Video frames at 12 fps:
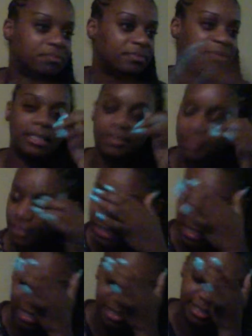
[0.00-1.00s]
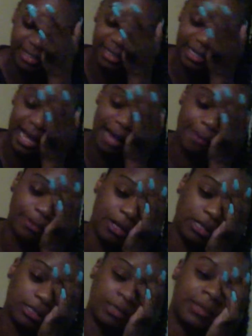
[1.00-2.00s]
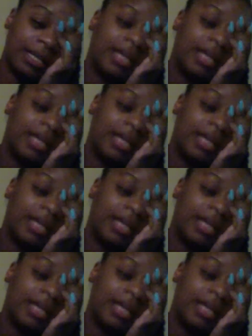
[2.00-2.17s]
It was awesome.